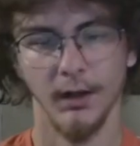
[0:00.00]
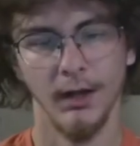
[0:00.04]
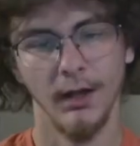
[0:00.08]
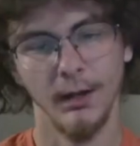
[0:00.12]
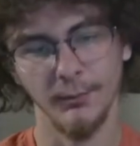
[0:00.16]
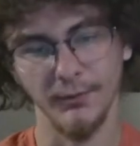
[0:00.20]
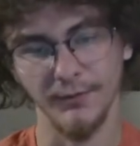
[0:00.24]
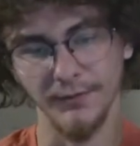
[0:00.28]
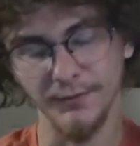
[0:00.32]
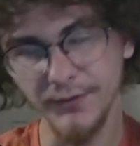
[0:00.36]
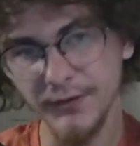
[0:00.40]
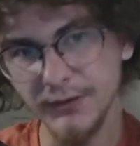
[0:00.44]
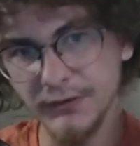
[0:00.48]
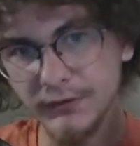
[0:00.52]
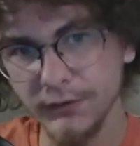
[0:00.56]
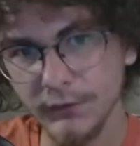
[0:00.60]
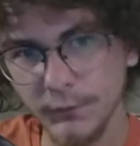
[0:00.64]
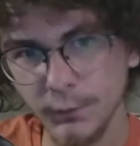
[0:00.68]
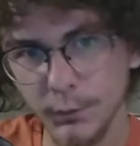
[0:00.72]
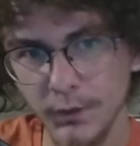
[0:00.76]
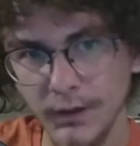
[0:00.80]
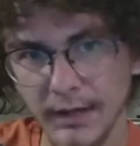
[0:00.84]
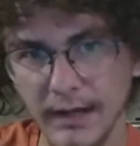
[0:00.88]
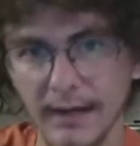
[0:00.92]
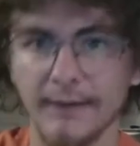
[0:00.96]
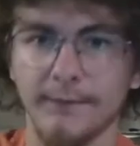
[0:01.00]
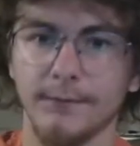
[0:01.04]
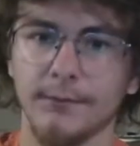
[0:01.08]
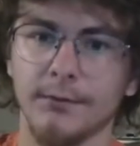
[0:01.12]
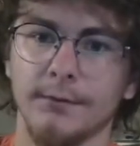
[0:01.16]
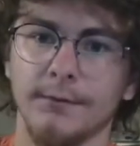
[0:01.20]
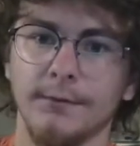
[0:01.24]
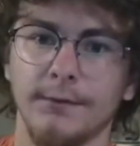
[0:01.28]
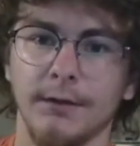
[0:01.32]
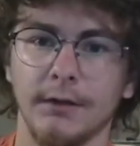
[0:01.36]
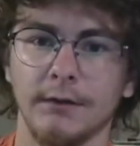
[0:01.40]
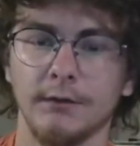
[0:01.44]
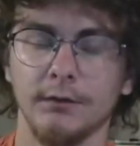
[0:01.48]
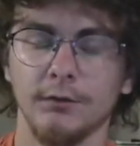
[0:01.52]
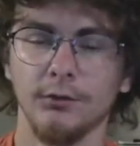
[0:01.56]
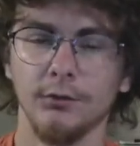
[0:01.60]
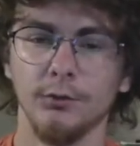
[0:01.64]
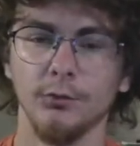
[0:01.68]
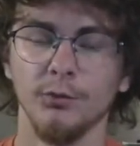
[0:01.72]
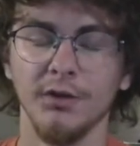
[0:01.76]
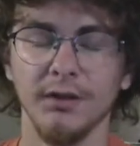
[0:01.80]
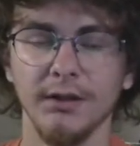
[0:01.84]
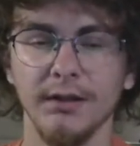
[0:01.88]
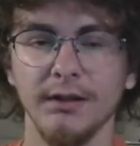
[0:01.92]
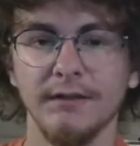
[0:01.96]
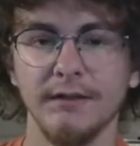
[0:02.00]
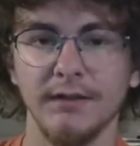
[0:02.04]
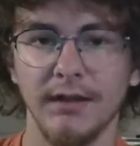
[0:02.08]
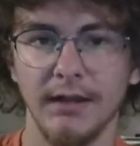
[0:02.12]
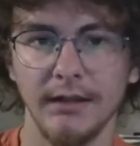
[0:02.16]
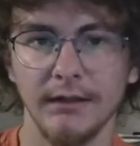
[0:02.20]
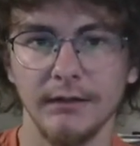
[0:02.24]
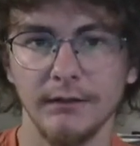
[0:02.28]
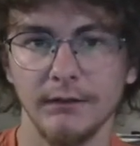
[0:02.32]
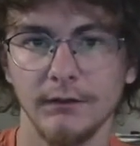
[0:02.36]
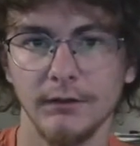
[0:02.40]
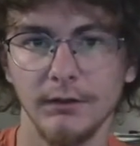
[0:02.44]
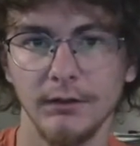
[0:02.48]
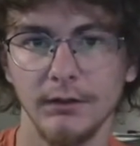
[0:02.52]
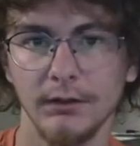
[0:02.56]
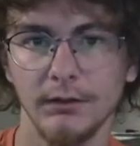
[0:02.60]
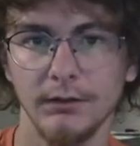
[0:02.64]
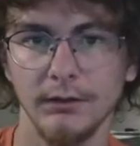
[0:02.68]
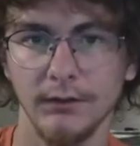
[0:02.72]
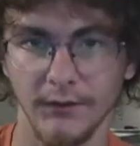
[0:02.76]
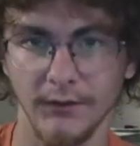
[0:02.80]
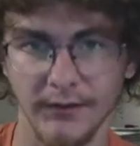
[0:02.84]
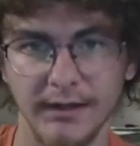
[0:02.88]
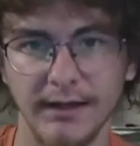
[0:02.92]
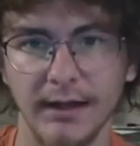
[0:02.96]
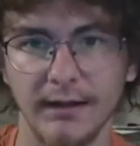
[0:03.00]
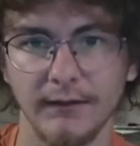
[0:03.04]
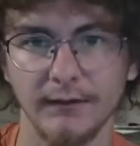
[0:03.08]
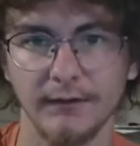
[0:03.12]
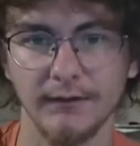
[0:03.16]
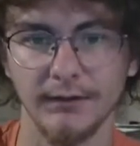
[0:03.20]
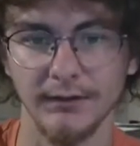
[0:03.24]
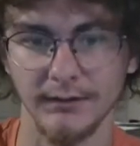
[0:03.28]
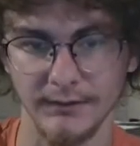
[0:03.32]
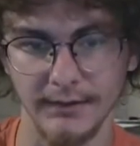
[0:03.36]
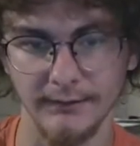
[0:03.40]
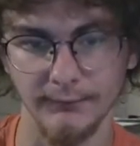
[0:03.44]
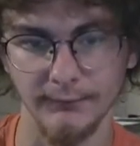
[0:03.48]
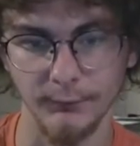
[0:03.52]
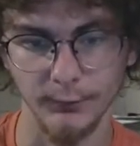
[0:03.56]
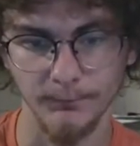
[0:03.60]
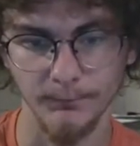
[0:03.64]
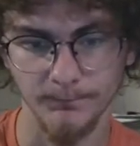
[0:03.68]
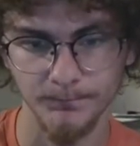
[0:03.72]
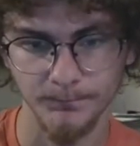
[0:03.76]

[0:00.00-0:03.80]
But this is where After Effects really takes to the next level.